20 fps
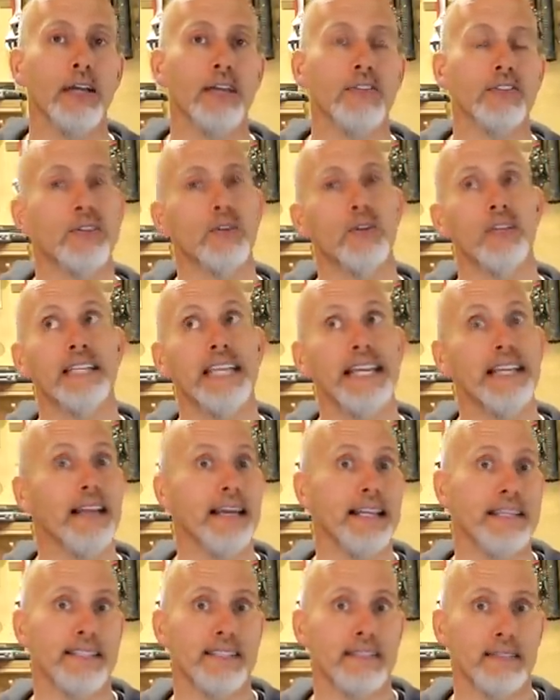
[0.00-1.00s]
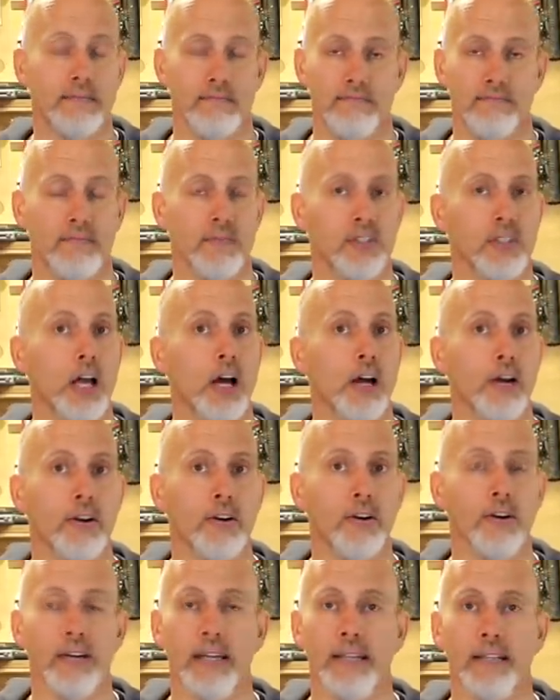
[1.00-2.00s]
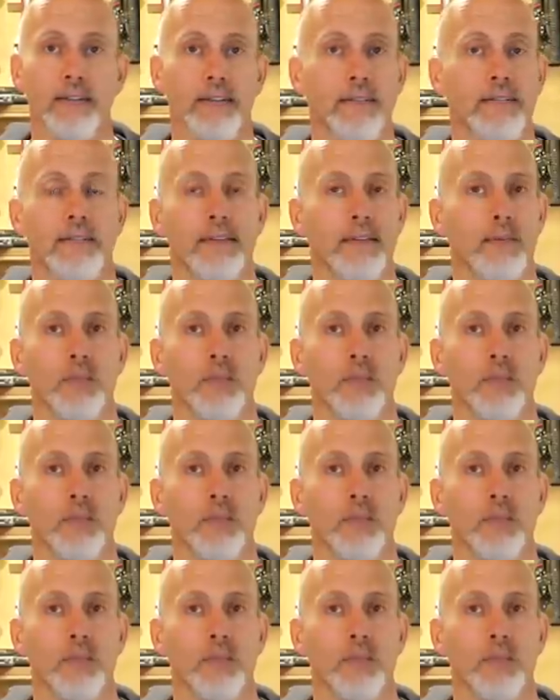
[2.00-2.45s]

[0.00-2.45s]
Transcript: And so the daylight's longer and